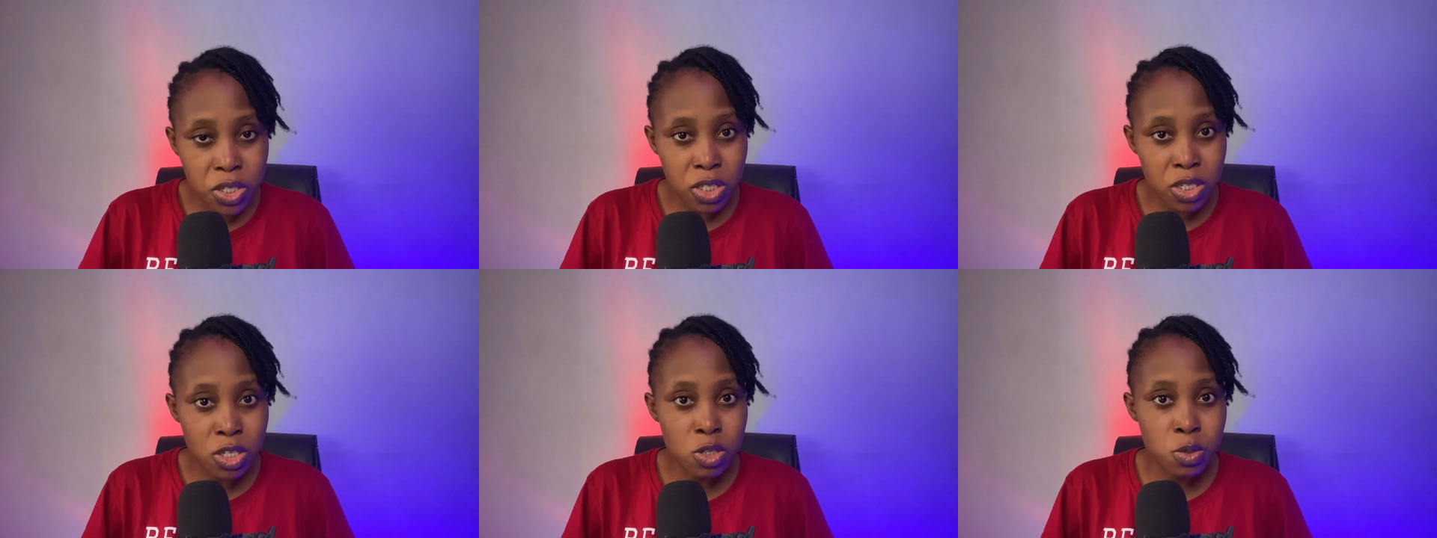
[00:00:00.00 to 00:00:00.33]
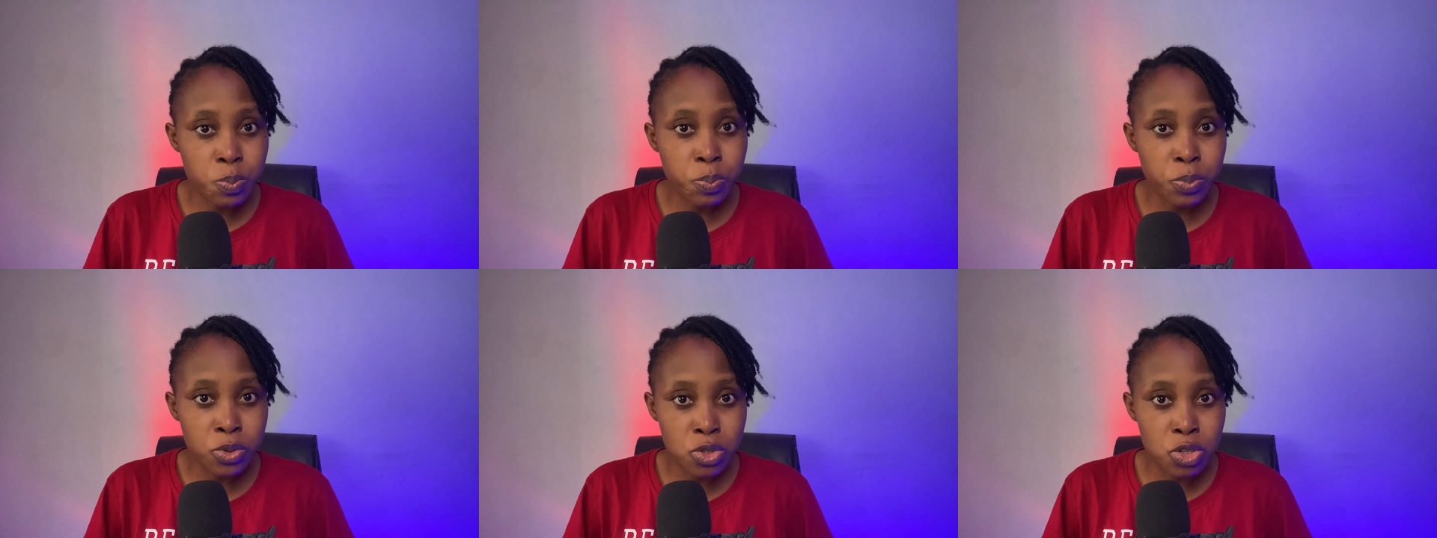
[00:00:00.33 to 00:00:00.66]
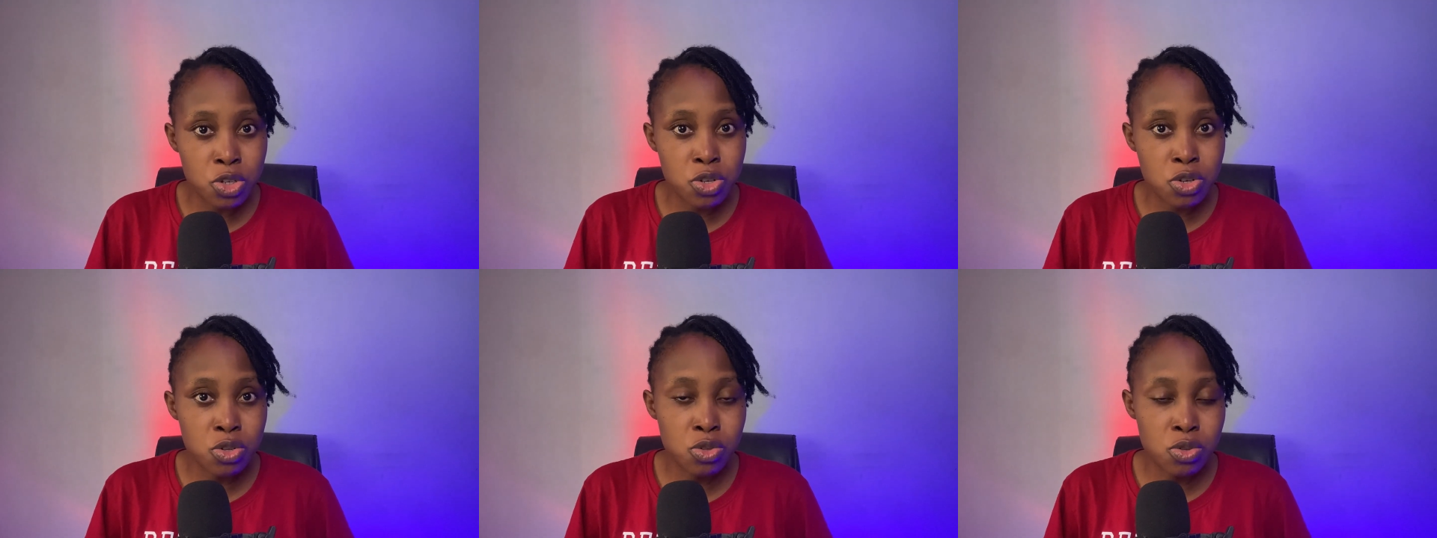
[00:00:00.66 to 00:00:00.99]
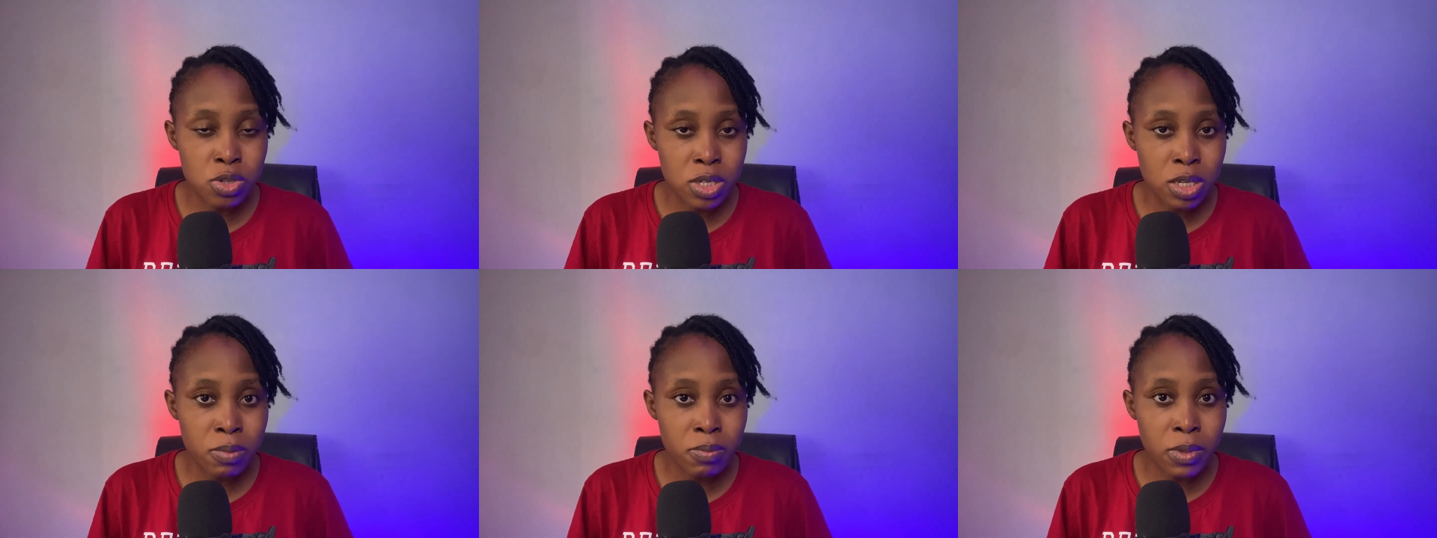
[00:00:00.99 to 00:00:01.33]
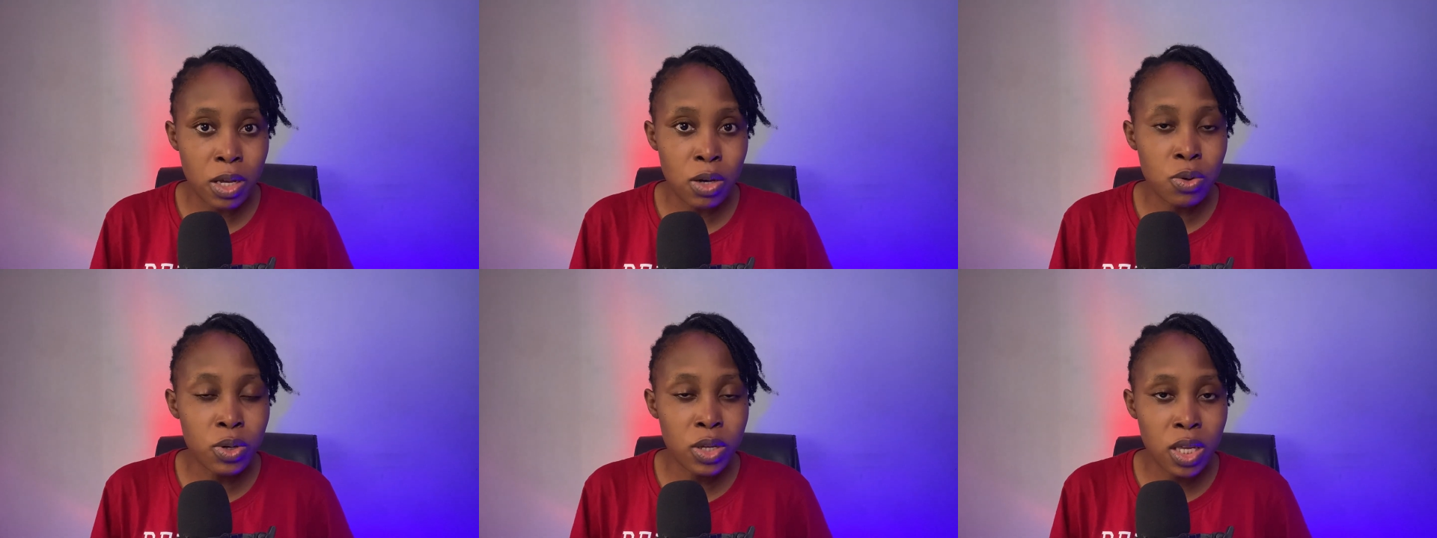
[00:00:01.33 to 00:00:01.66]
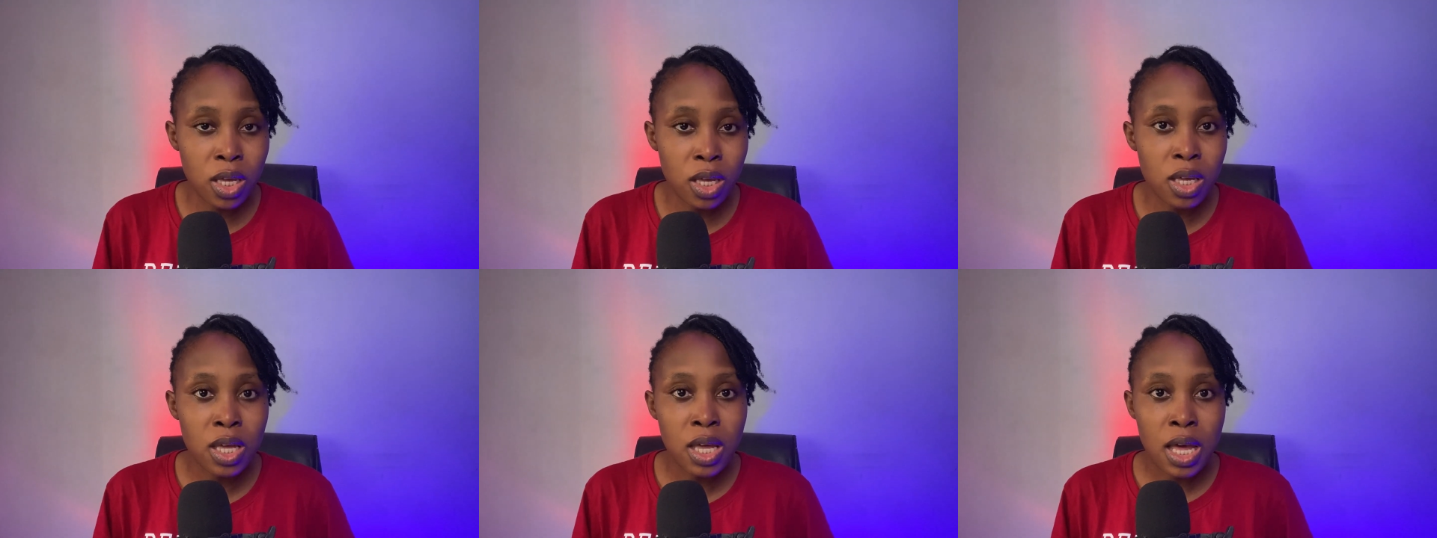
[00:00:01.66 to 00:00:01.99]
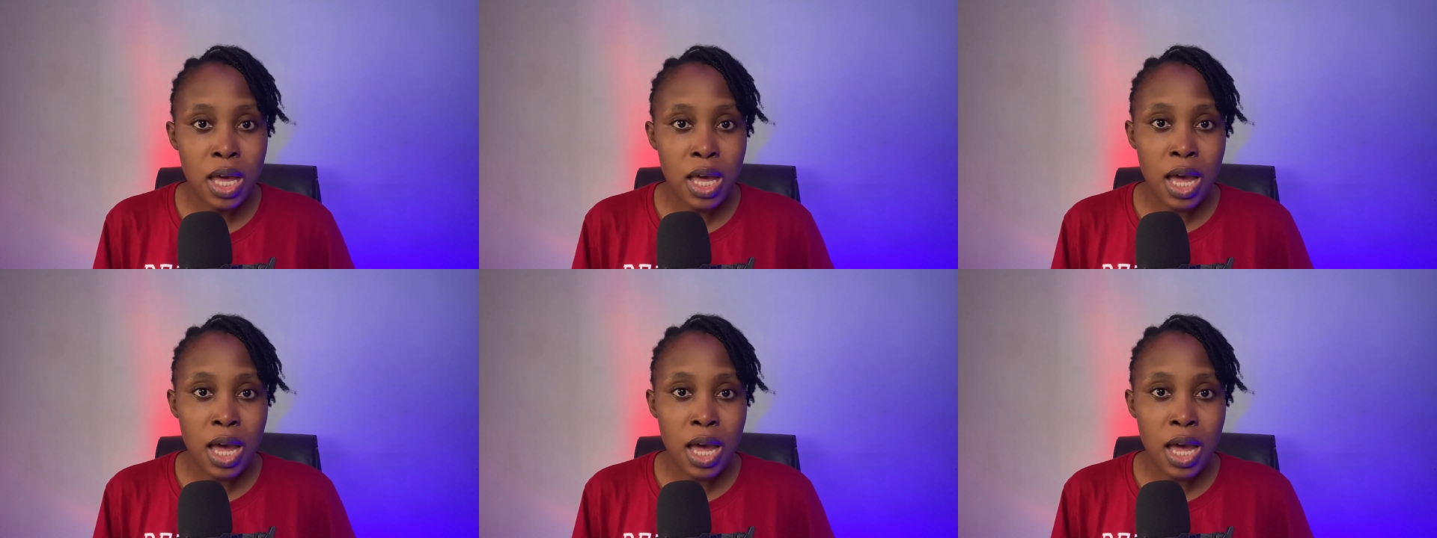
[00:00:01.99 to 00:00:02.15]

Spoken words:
this position to them that, okay,